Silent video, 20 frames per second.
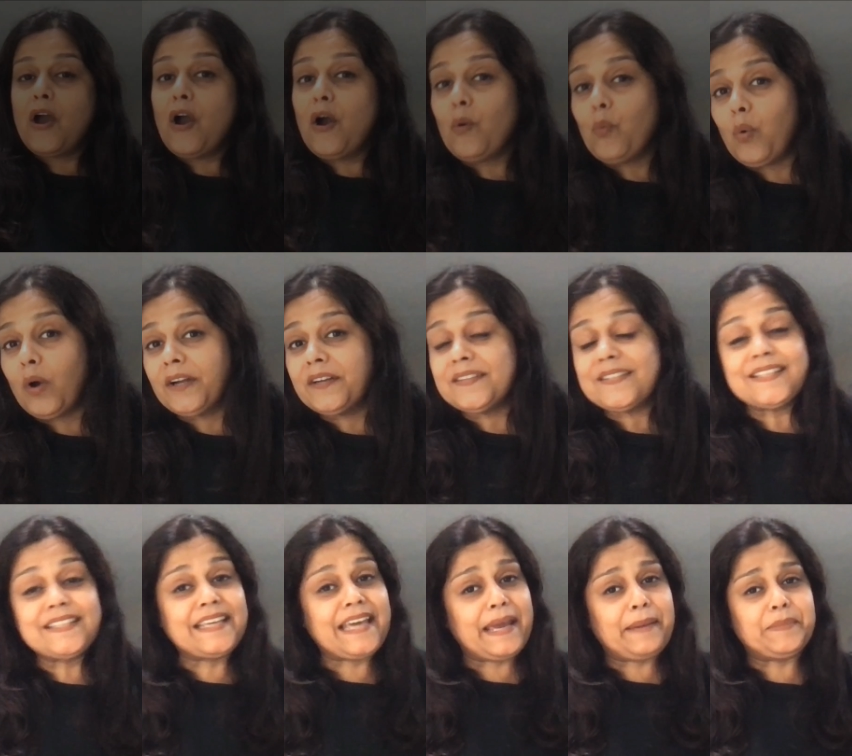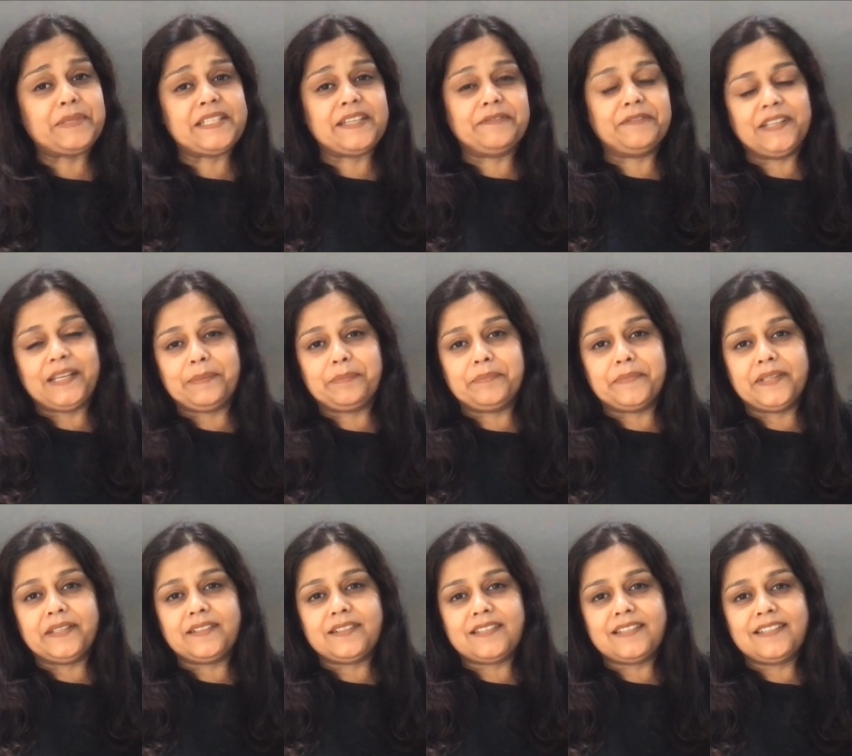What is game
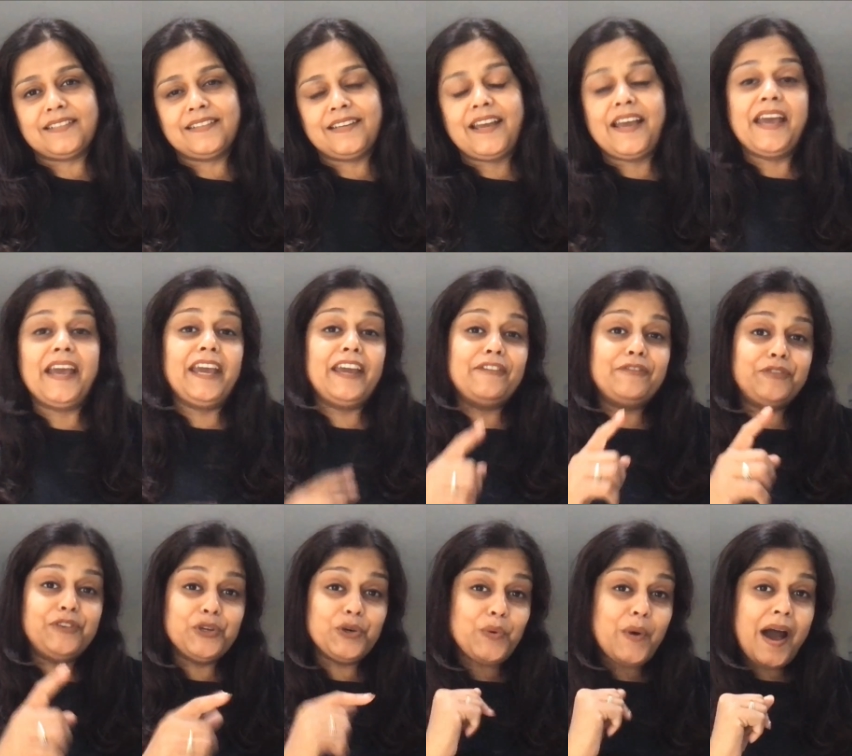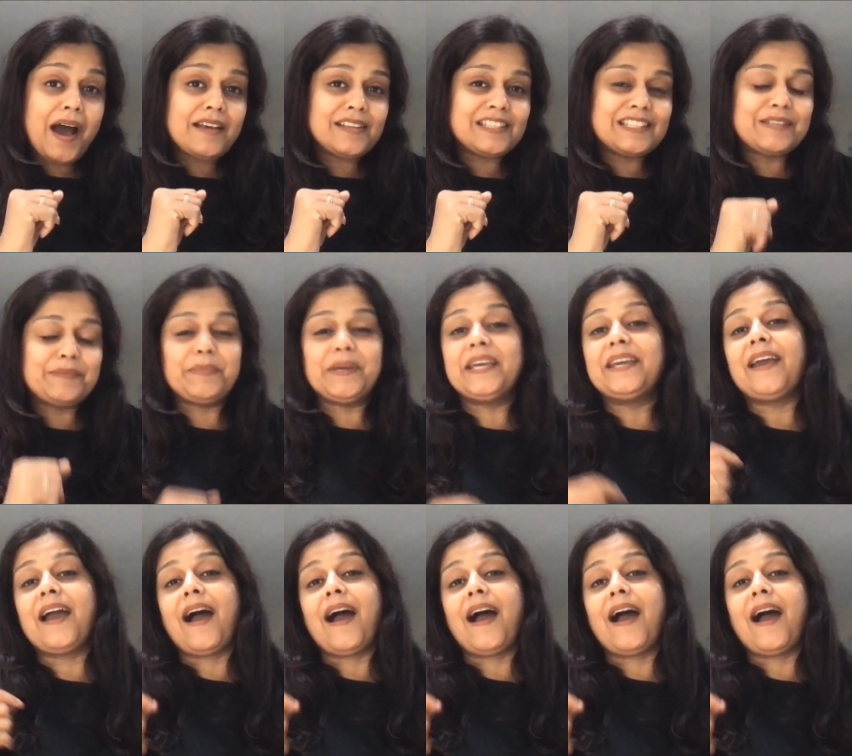development? If you ask me,